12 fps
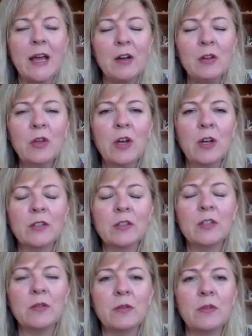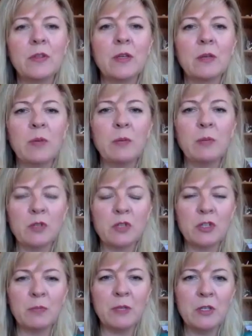long do you think people
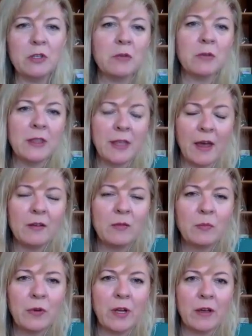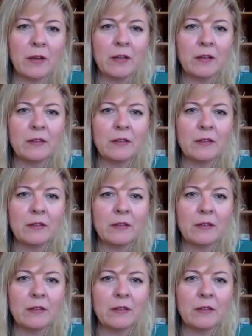should be doing that, Brianna?